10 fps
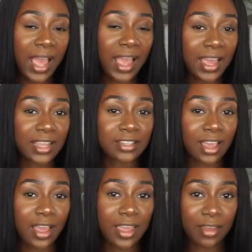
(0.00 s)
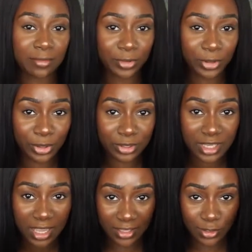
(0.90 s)
and I have got
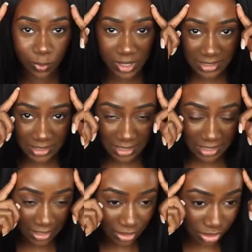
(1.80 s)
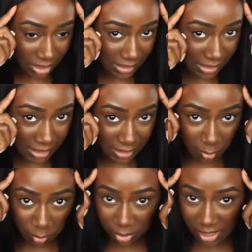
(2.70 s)
a 20-inch
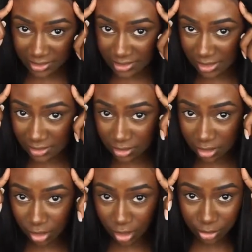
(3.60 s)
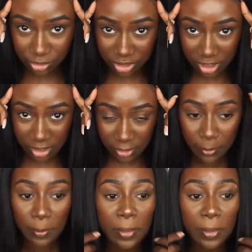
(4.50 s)
6x6 closure,